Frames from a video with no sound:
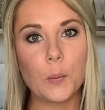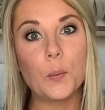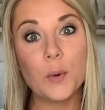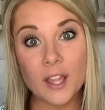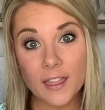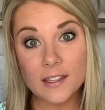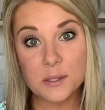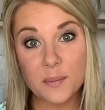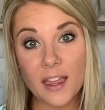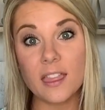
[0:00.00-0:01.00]
Will
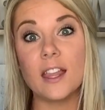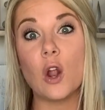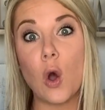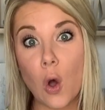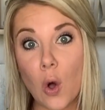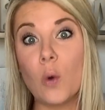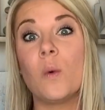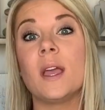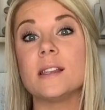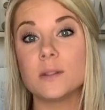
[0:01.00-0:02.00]
this method
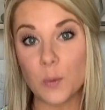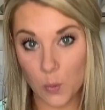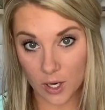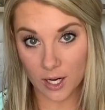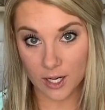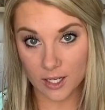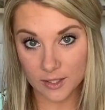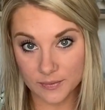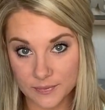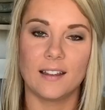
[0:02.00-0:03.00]
always work?
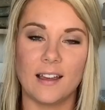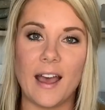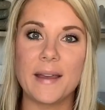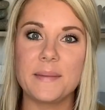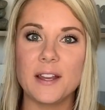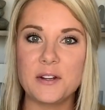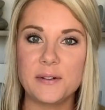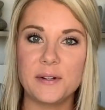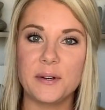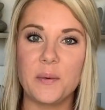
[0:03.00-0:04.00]
I'm not
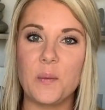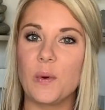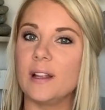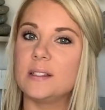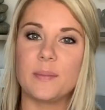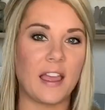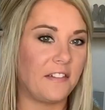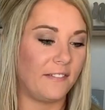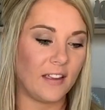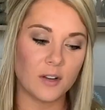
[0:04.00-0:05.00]
sure what's my
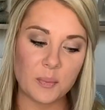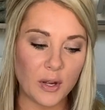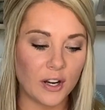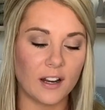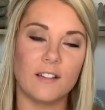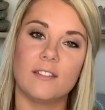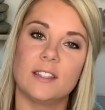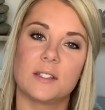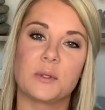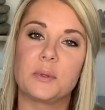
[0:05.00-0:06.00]
favorite part of
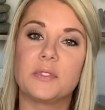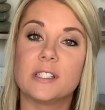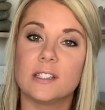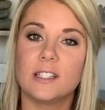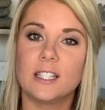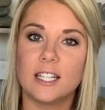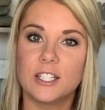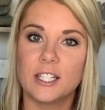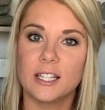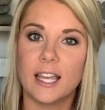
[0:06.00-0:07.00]
this group
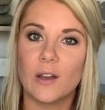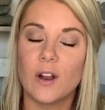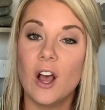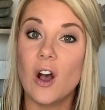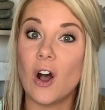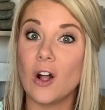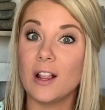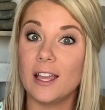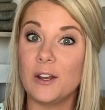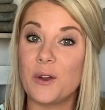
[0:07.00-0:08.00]
facilitation layout. All
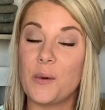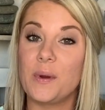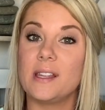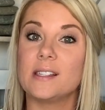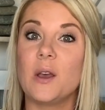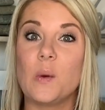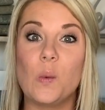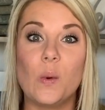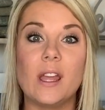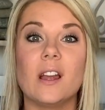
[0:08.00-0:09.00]
I know is
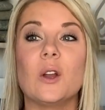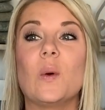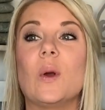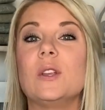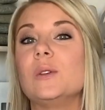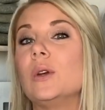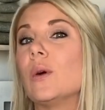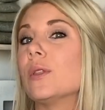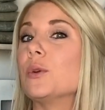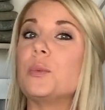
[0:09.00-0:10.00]
we are going to
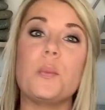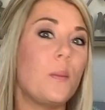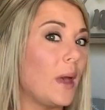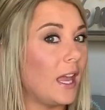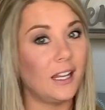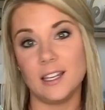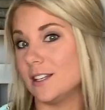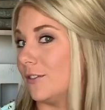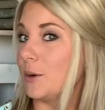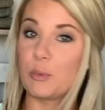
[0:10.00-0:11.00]
go through many
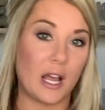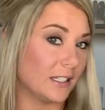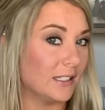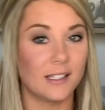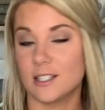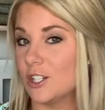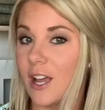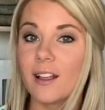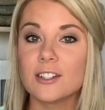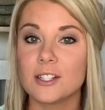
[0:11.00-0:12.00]
different processes and
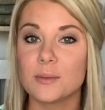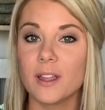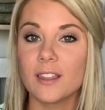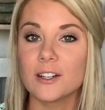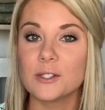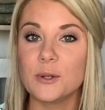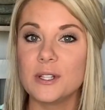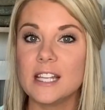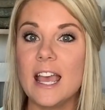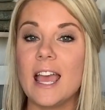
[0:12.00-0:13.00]
challenges with our
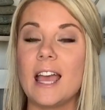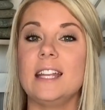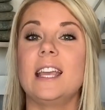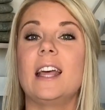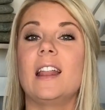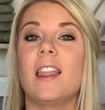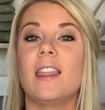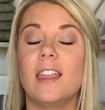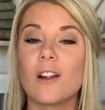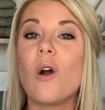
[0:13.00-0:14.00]
students, and yet
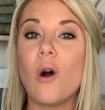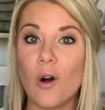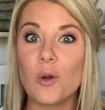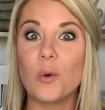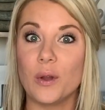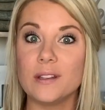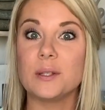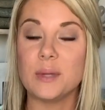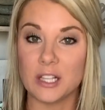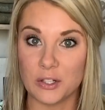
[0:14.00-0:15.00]
they're all going
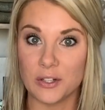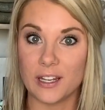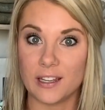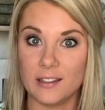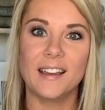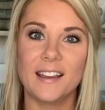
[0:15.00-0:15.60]
to be learning.